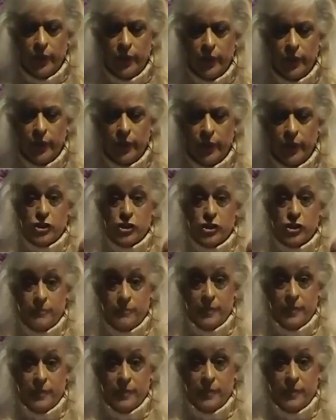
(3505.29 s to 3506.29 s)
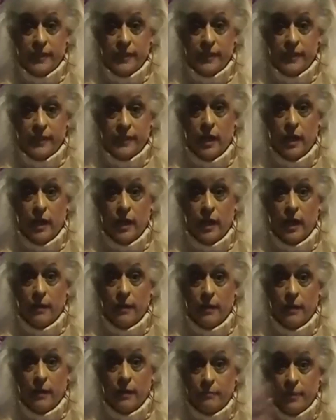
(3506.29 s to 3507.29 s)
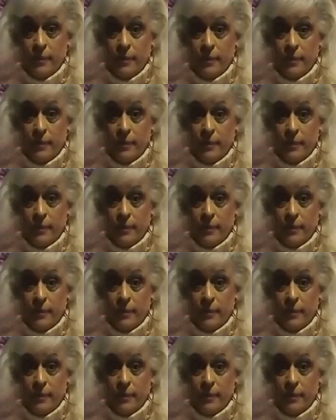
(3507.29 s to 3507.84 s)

Get your treatment done. Make sure that's polished